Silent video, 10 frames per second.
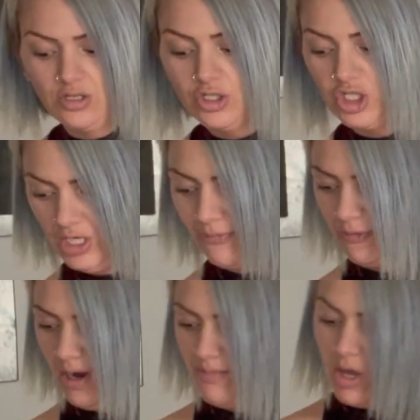could ship
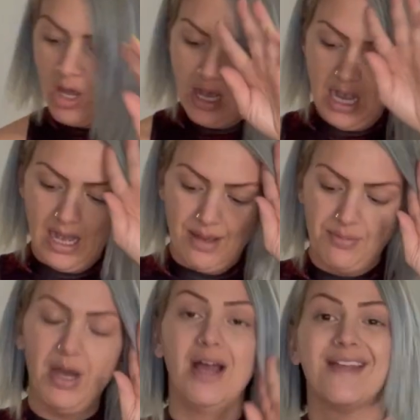from, uh,
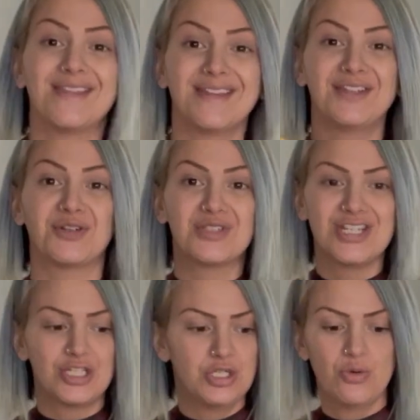put the little
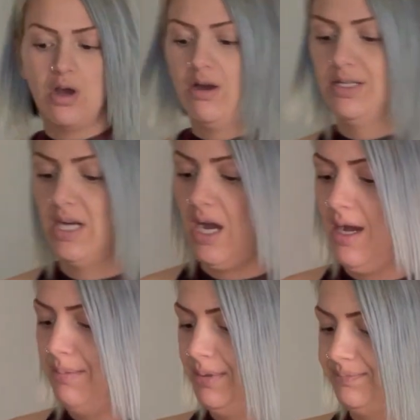tissue on
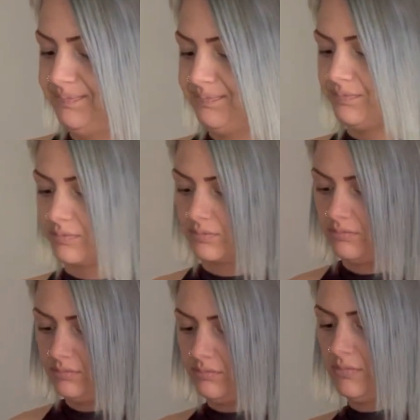top
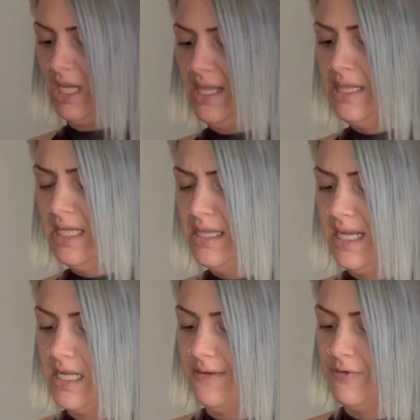and then
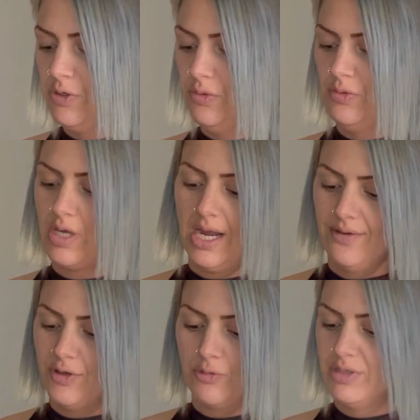they give you kind
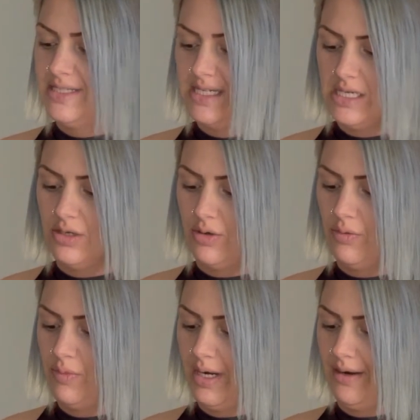of your receipt or
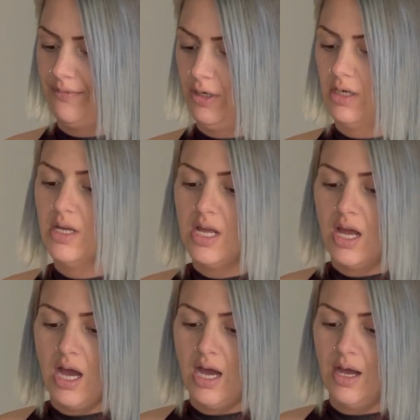whatever
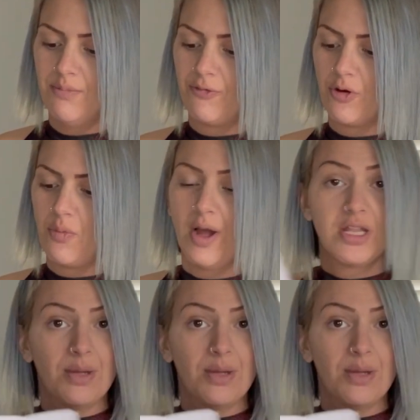um, for what you